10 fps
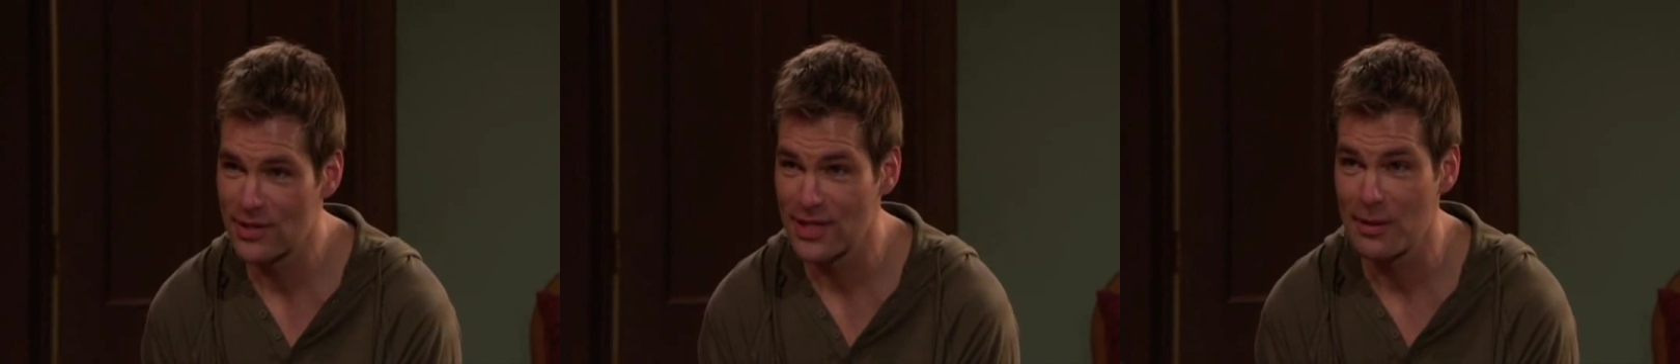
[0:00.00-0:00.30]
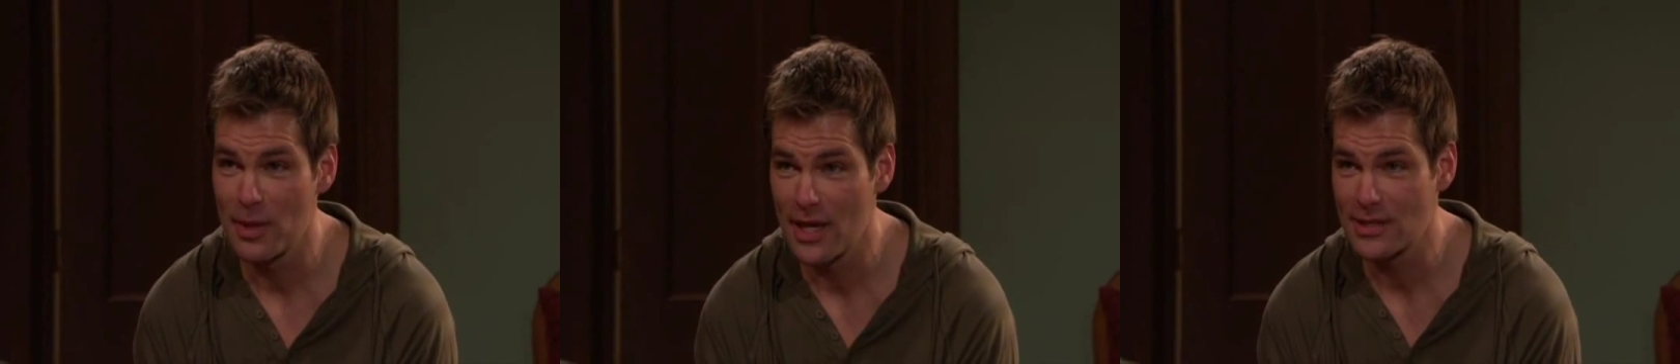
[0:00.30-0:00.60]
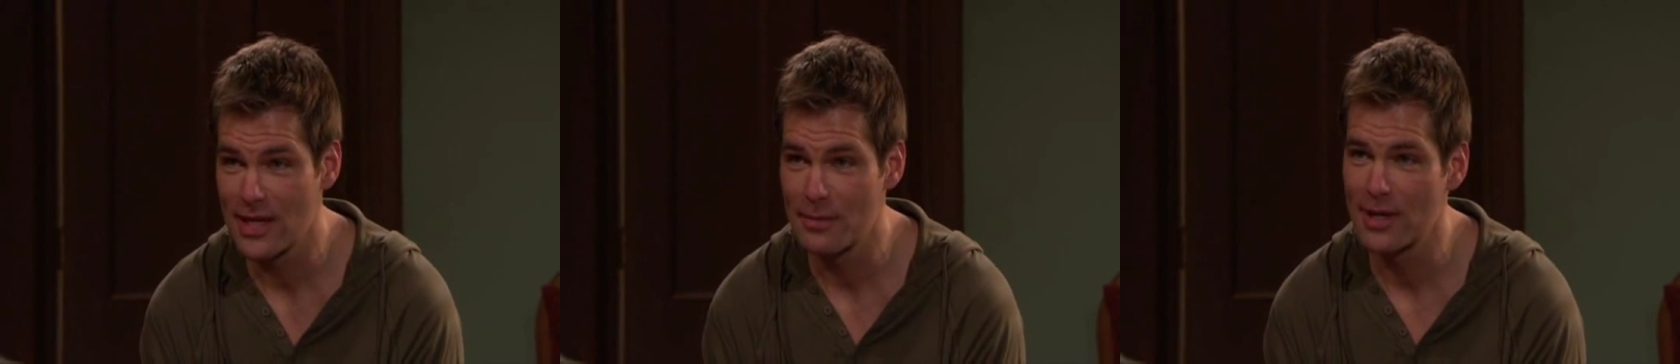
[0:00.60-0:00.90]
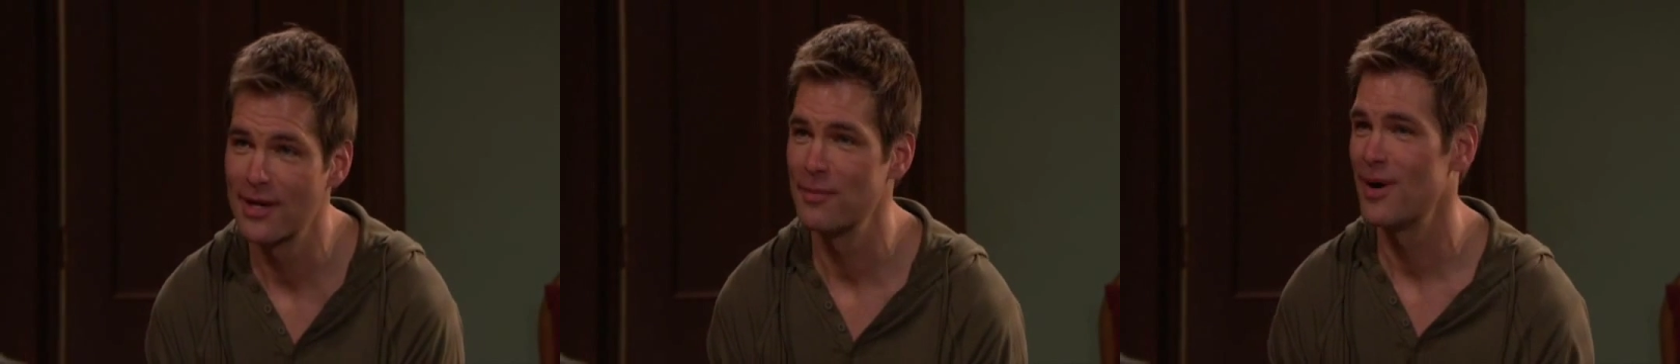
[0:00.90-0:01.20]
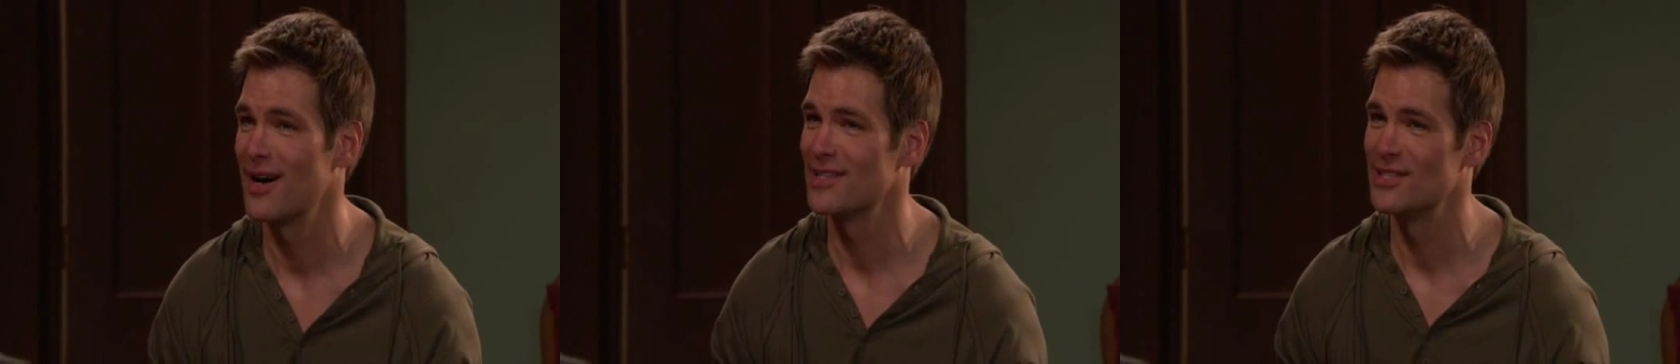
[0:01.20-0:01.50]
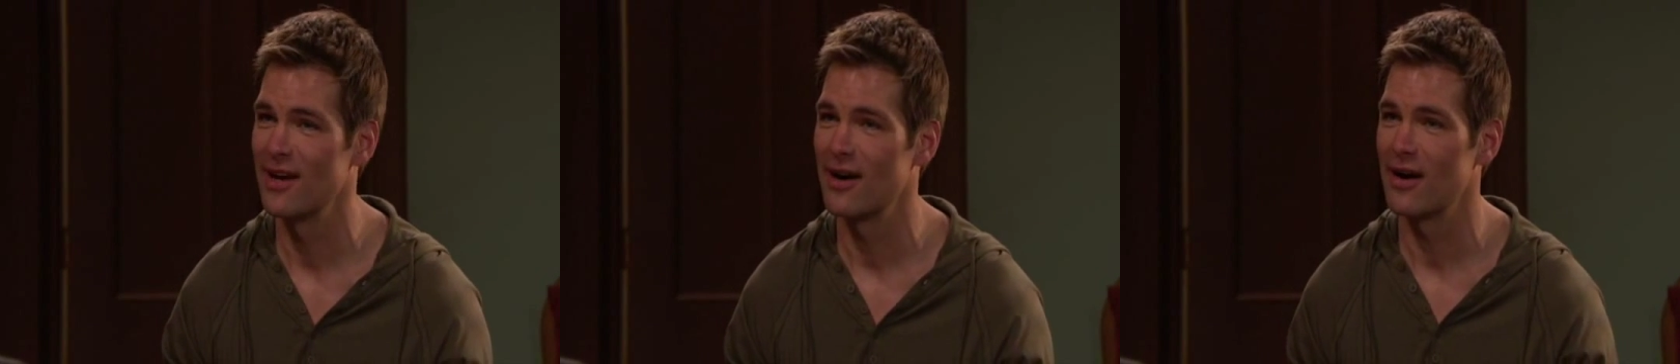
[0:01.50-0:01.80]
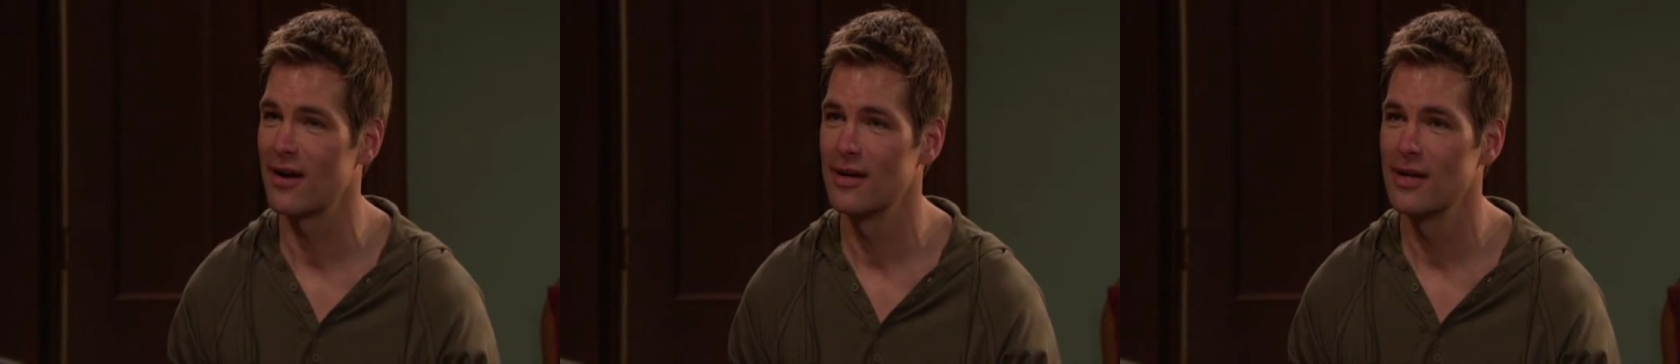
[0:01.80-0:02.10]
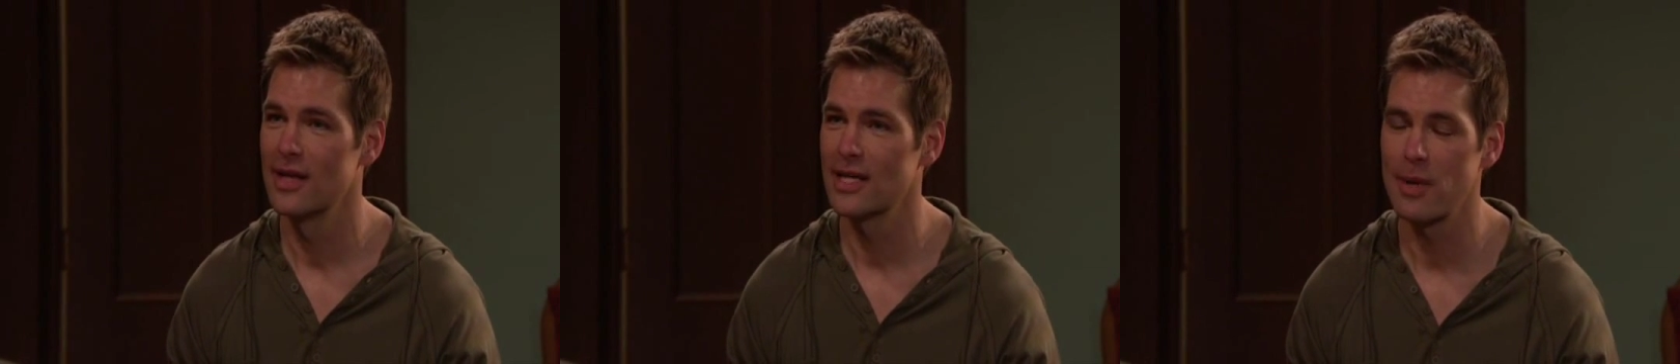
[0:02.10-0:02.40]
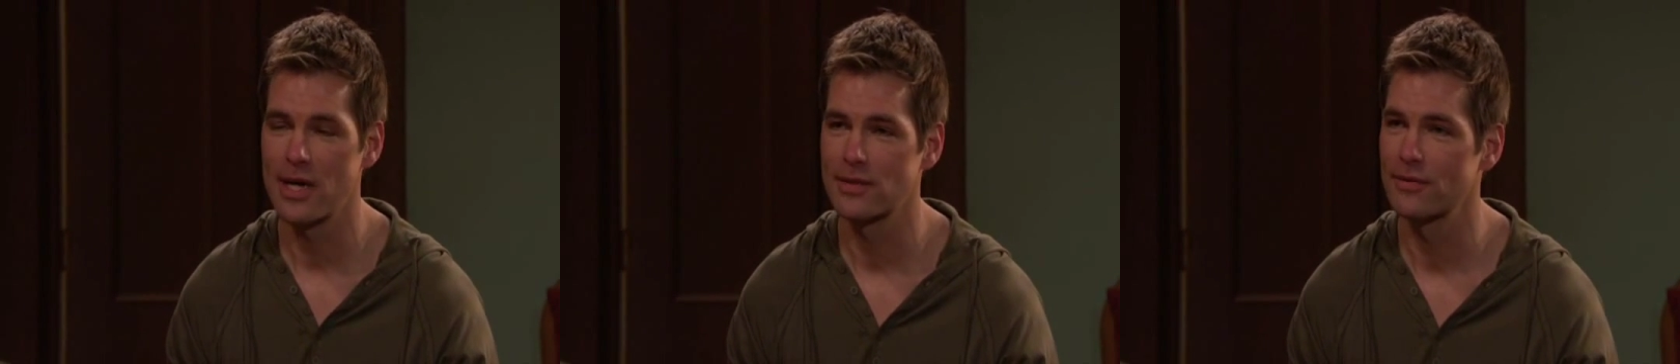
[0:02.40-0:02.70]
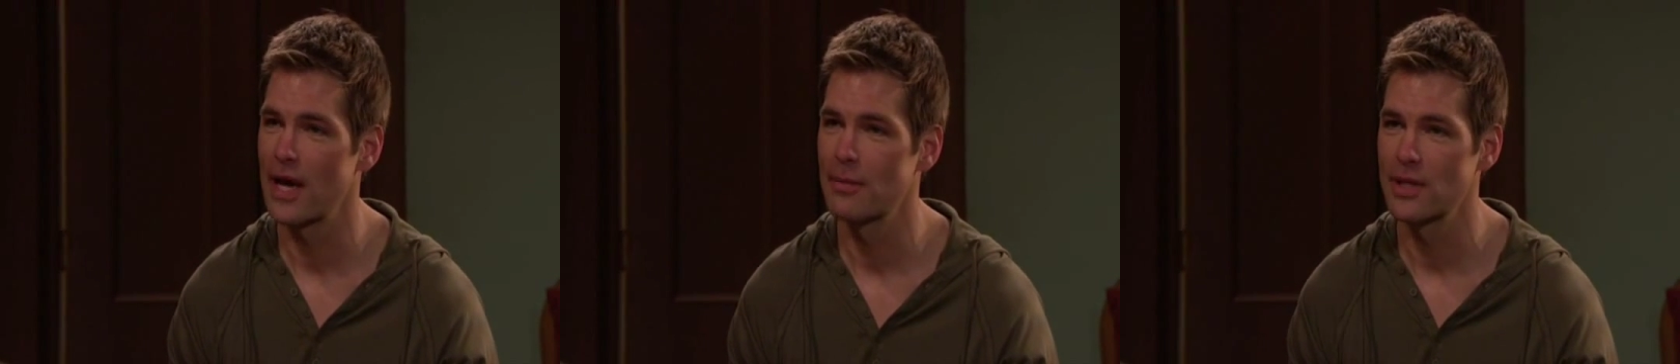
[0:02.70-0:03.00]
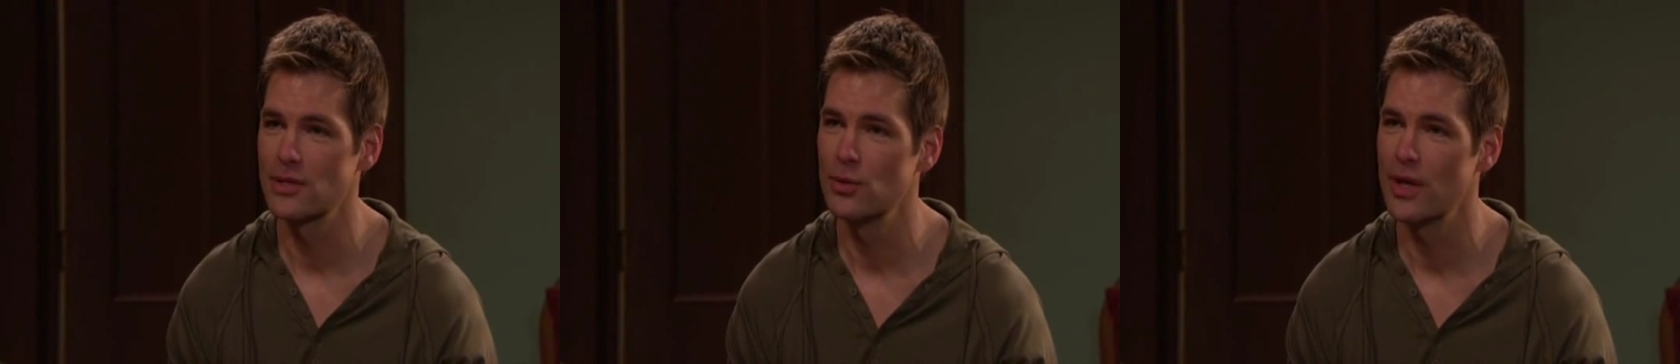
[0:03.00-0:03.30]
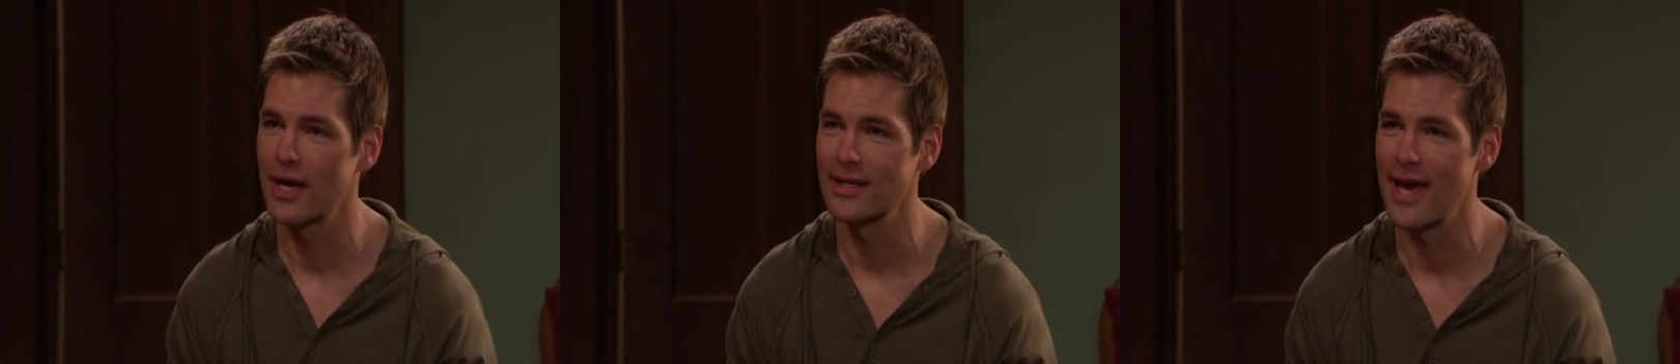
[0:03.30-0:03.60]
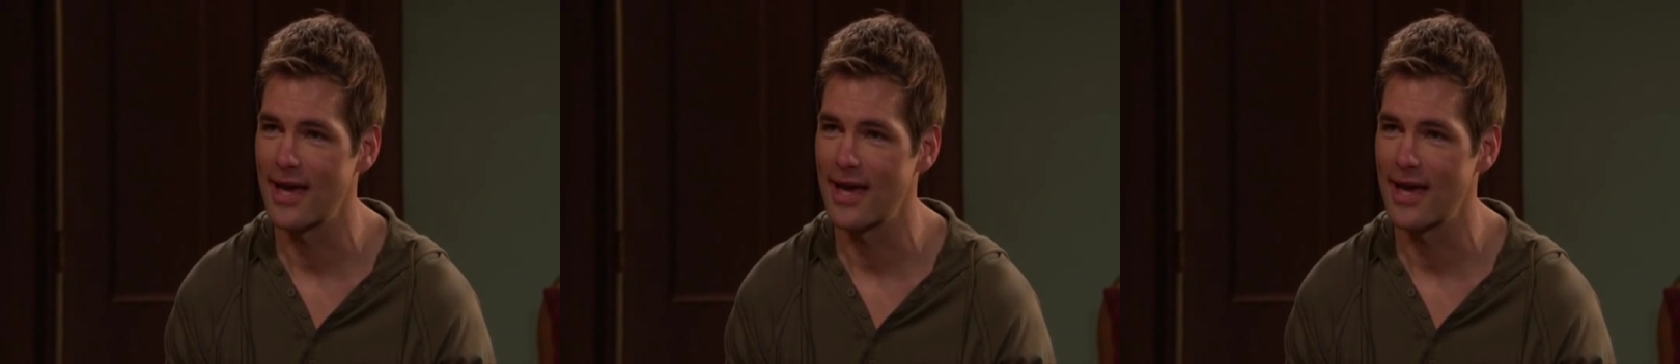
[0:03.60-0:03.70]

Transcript: share the same last name, but come on, JR. That's about as family as you and I